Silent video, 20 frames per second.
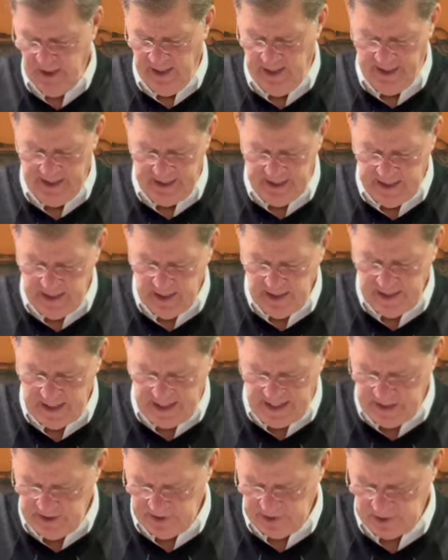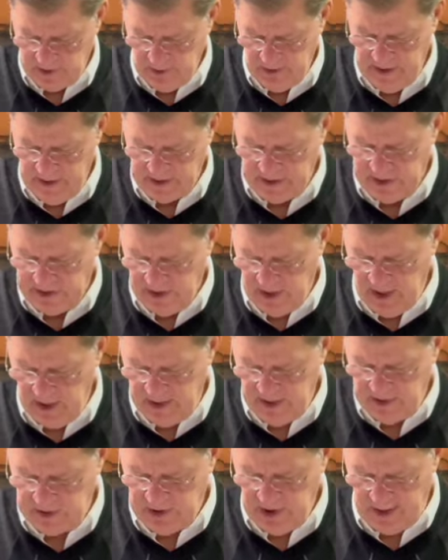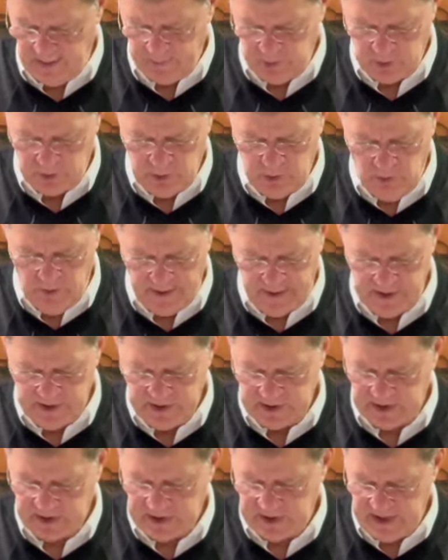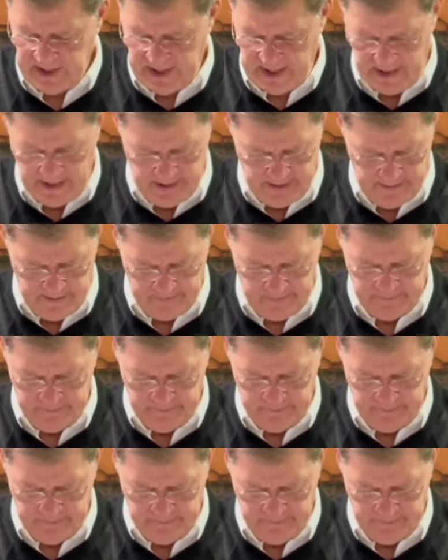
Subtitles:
And Eleazar, his son, in chapter 20, succeeded him.